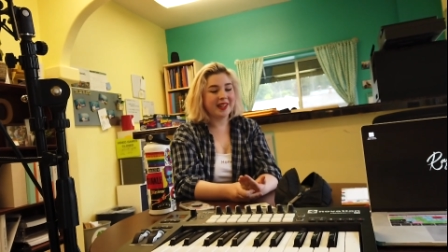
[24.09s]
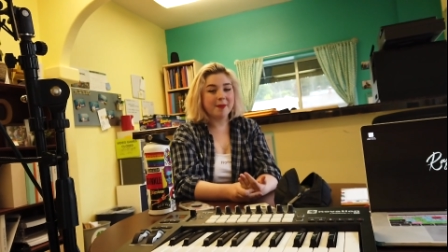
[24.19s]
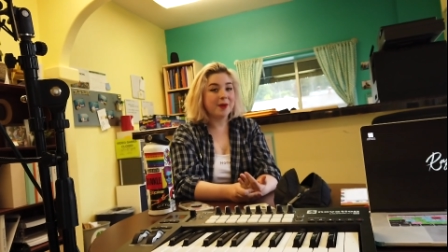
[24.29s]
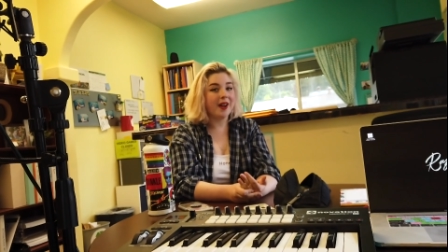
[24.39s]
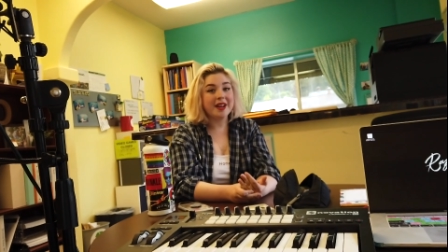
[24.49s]

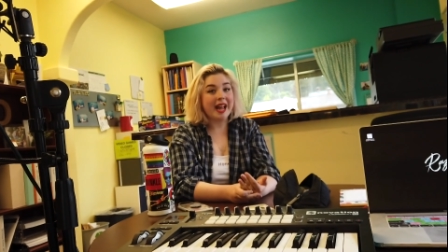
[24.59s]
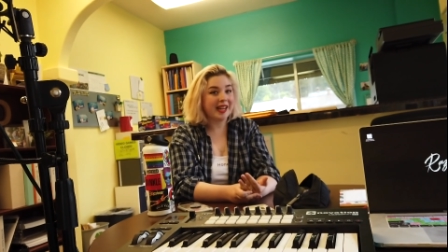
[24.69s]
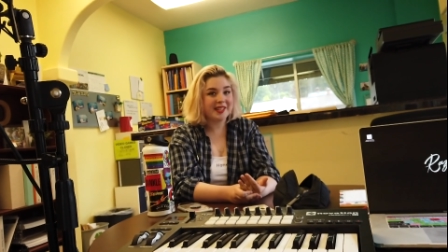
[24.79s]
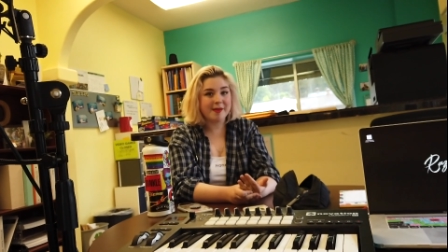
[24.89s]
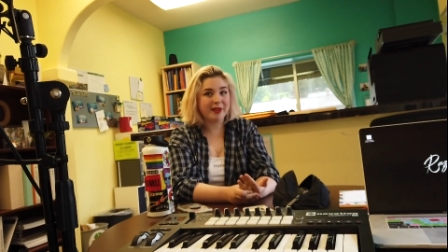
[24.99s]
Like, I'm not an
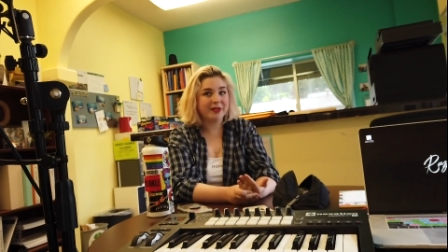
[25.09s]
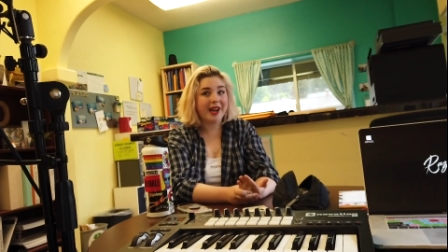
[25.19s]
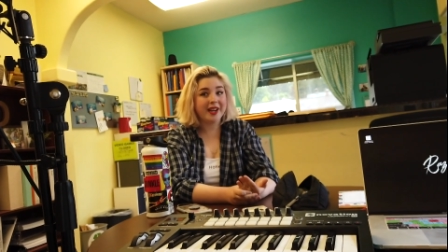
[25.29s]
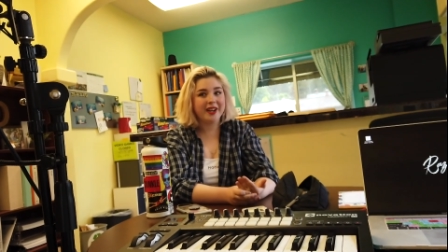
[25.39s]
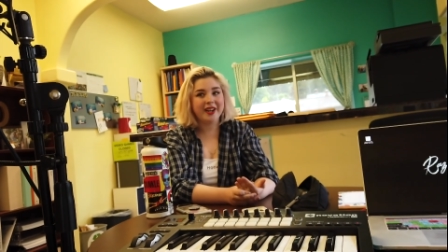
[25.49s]
academic
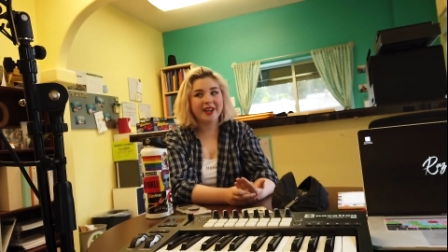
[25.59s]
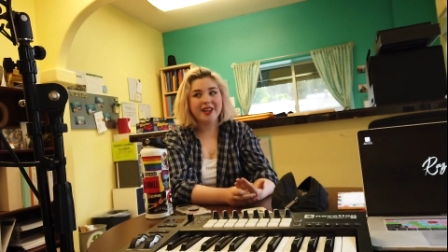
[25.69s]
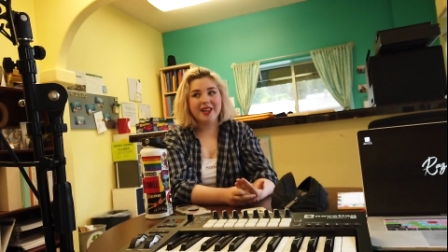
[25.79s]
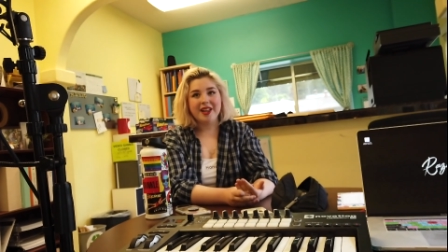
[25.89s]
writer.